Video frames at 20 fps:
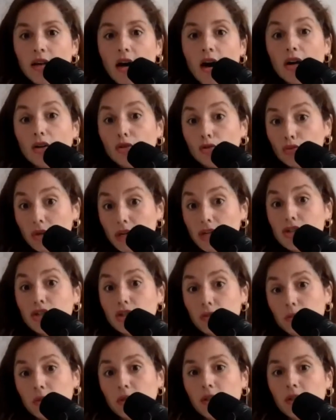are
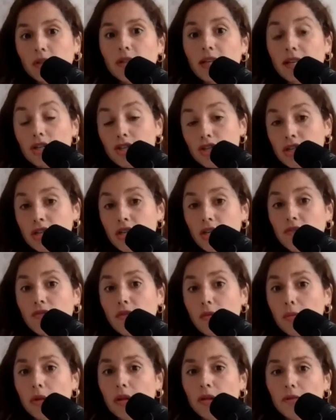reachable and
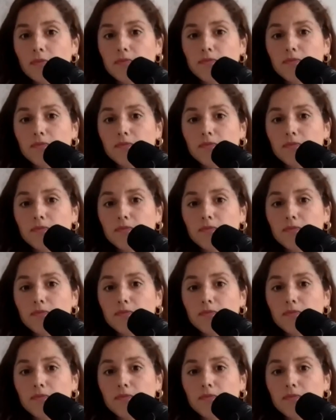achievable?